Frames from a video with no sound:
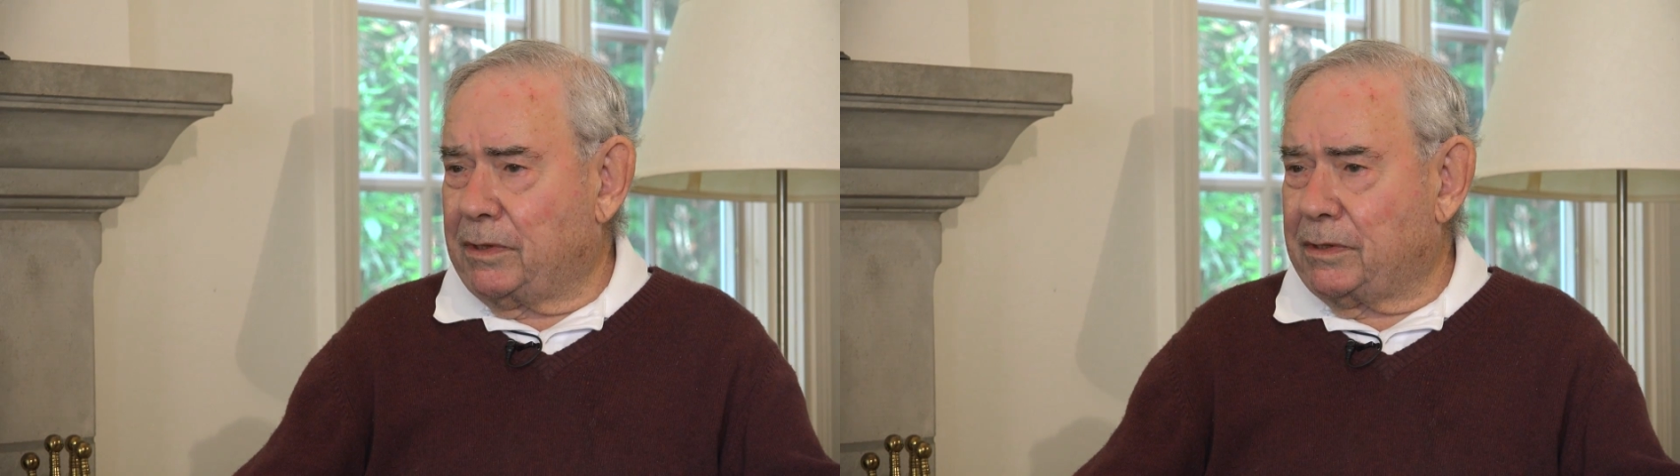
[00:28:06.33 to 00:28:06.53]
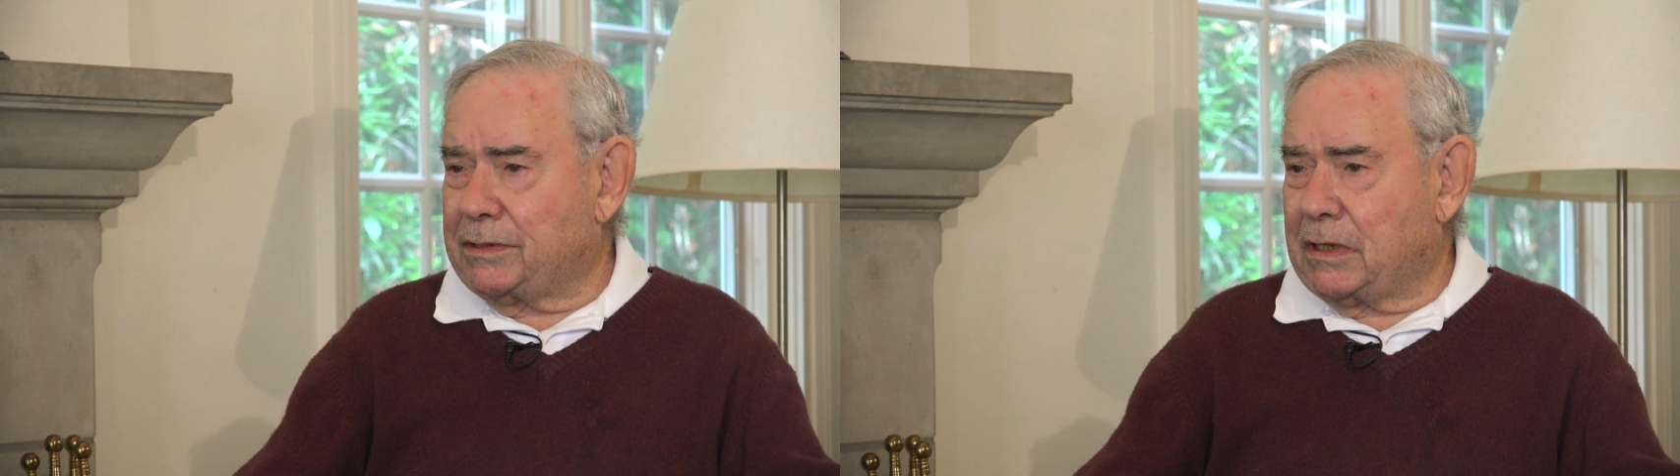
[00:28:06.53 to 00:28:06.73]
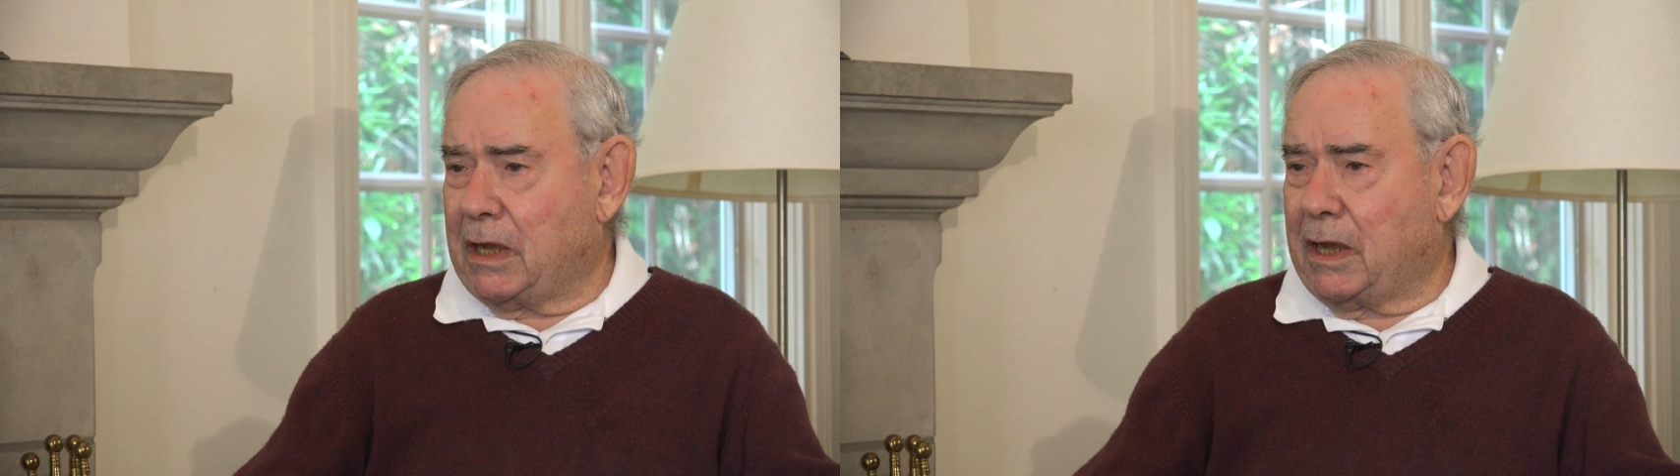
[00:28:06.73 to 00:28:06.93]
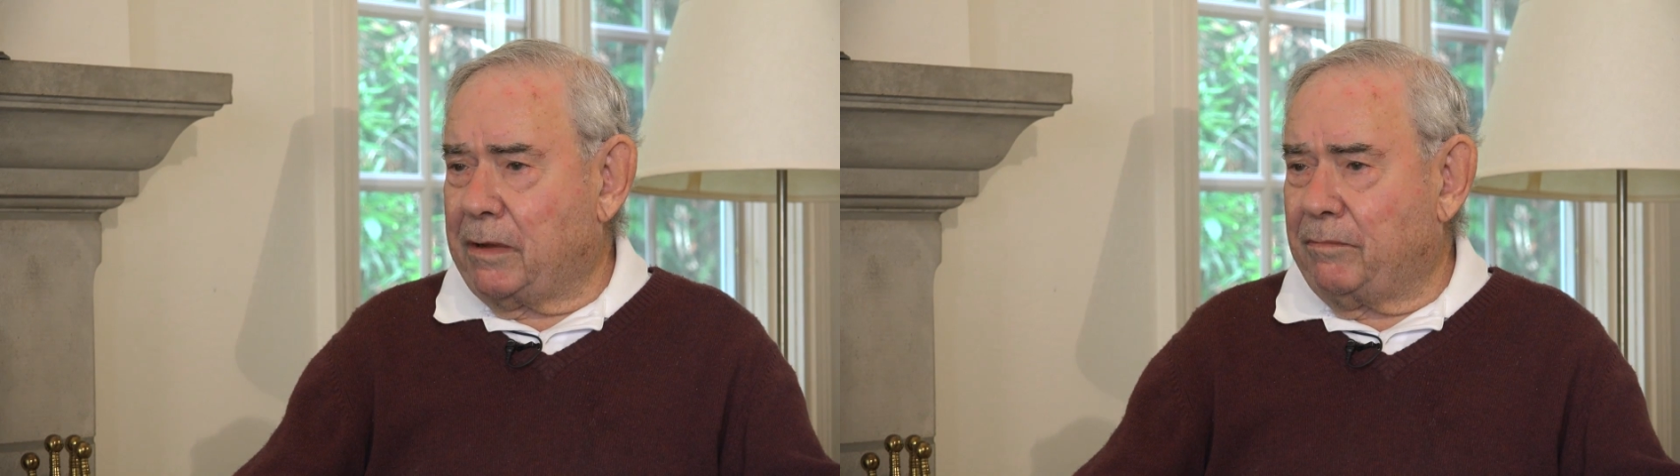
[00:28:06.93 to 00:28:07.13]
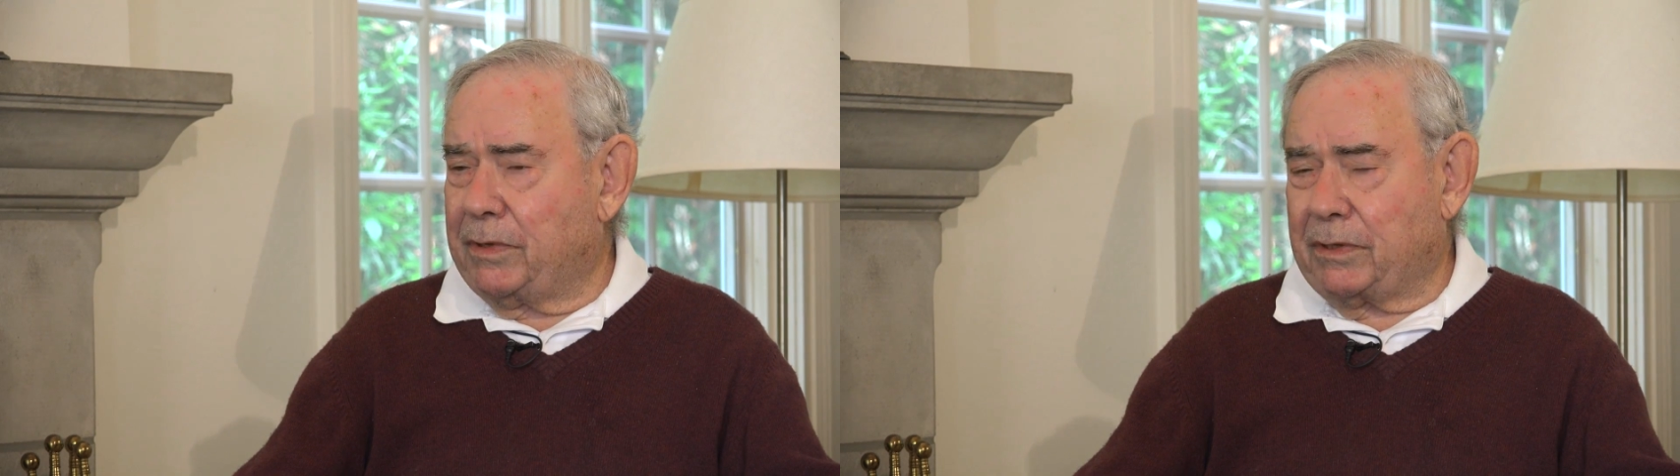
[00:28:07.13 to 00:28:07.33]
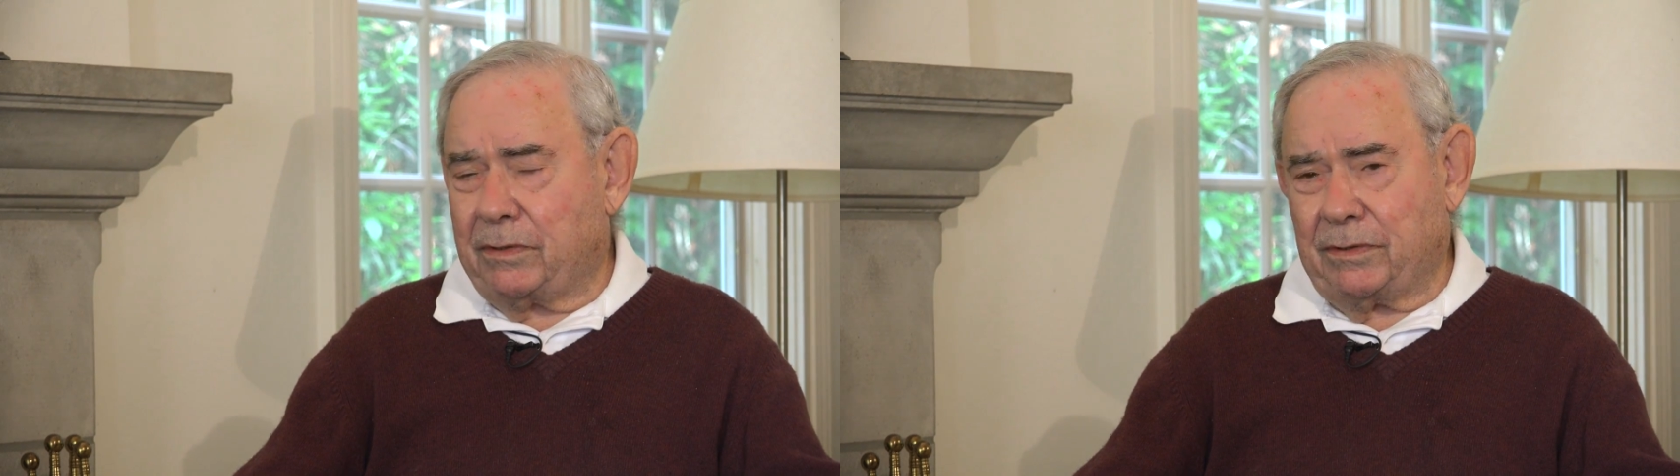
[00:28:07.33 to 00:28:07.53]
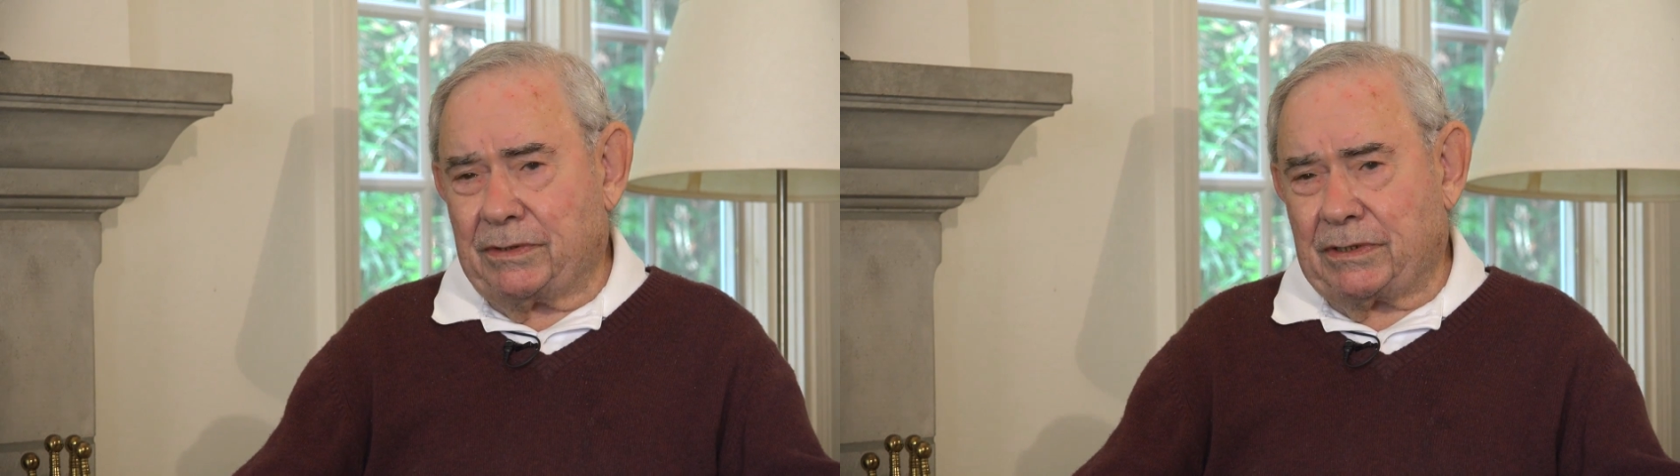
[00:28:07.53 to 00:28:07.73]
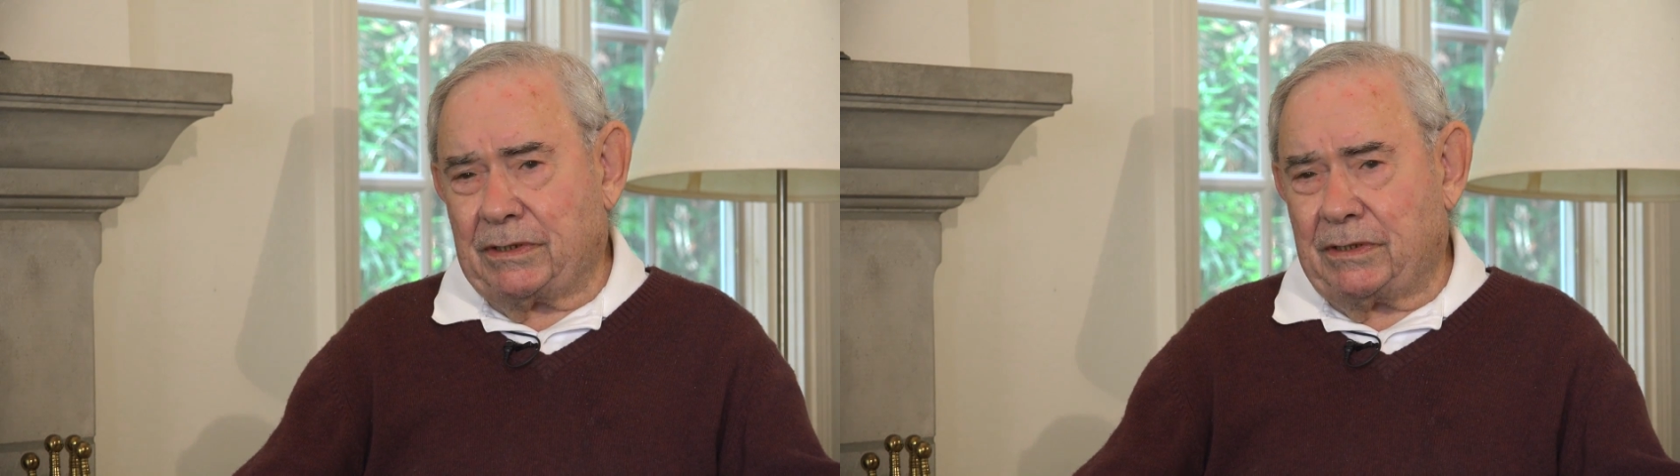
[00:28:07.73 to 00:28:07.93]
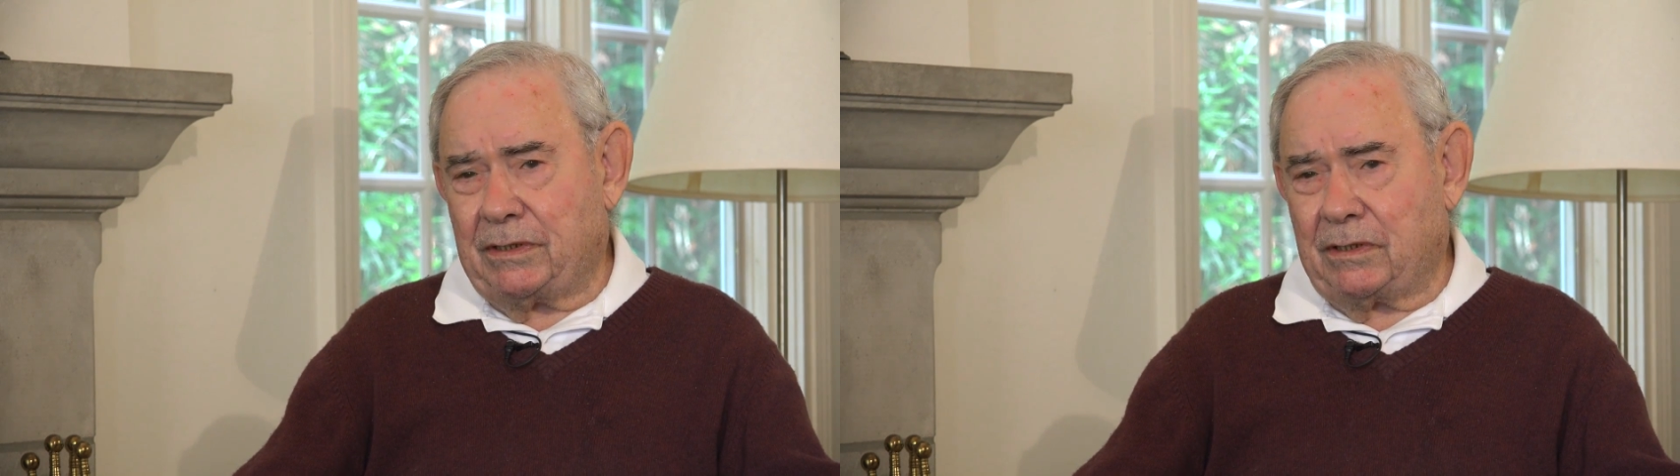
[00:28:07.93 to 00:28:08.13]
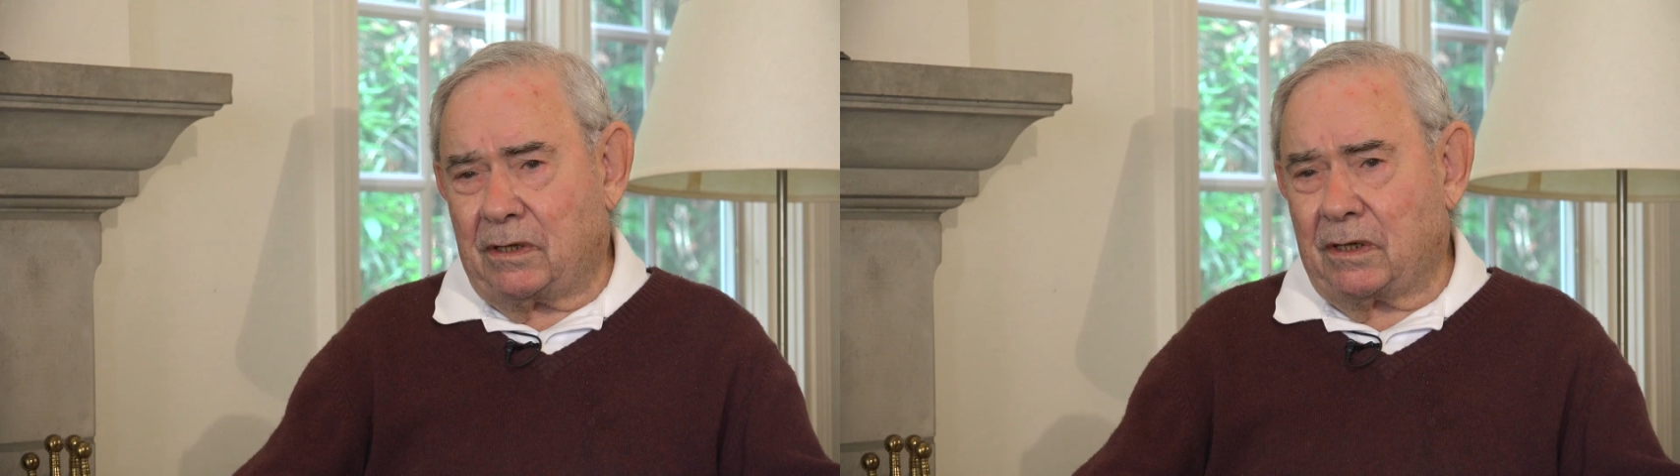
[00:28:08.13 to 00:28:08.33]
his lab because
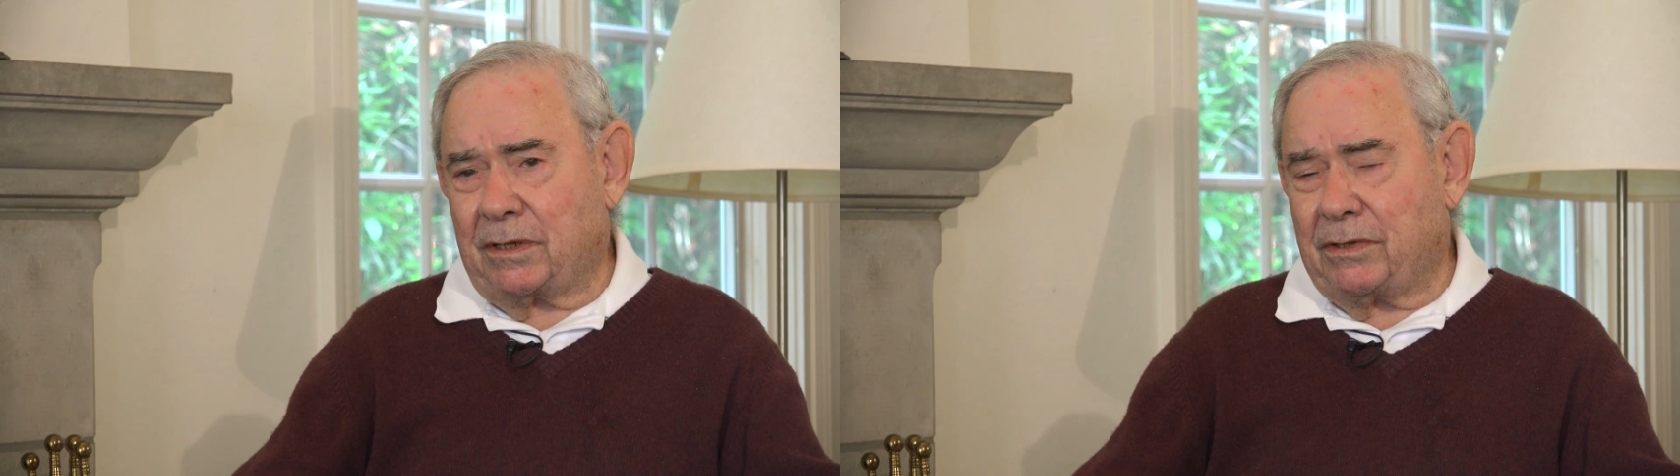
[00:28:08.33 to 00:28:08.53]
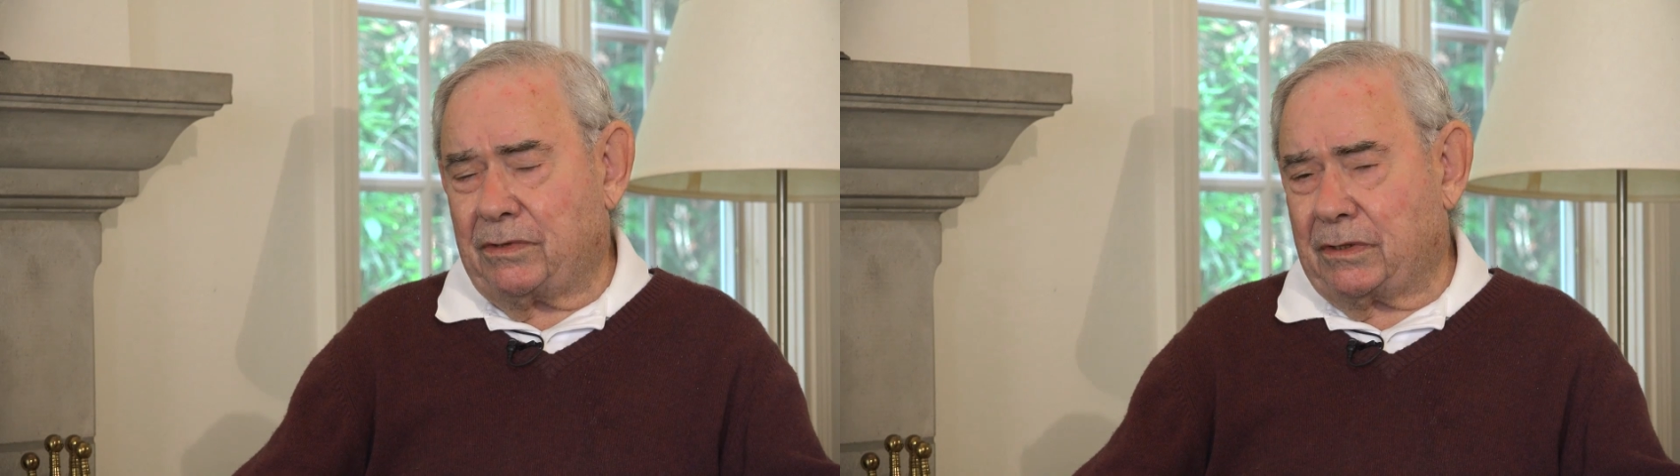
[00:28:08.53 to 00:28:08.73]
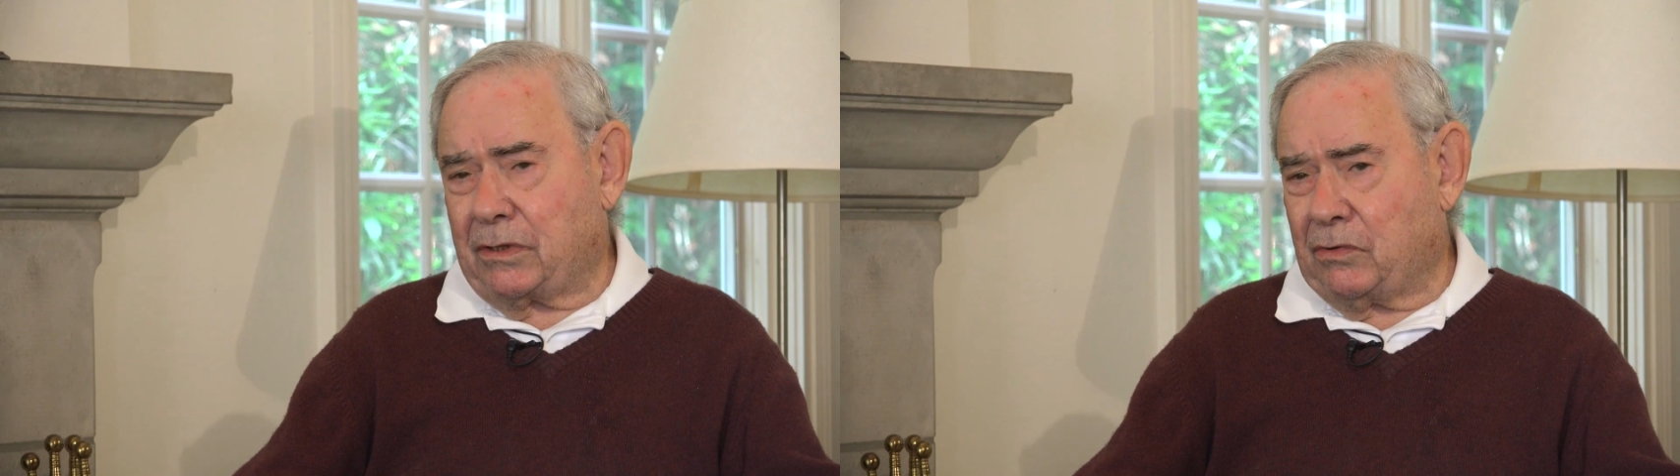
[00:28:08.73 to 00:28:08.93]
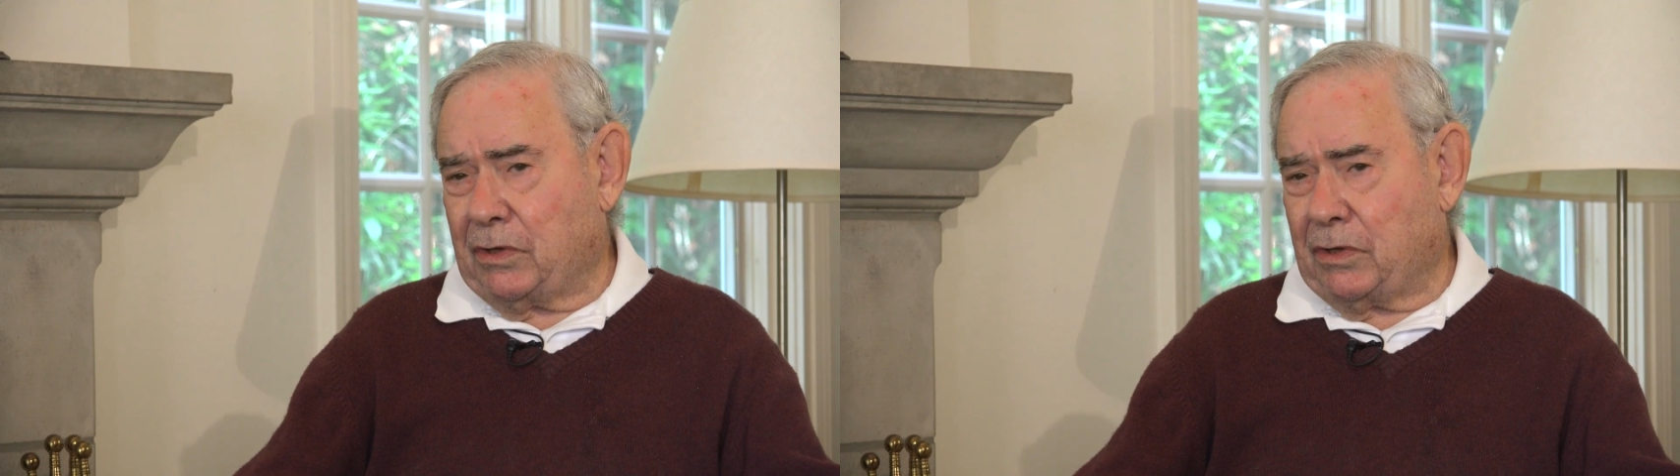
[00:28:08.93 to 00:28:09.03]
he argued that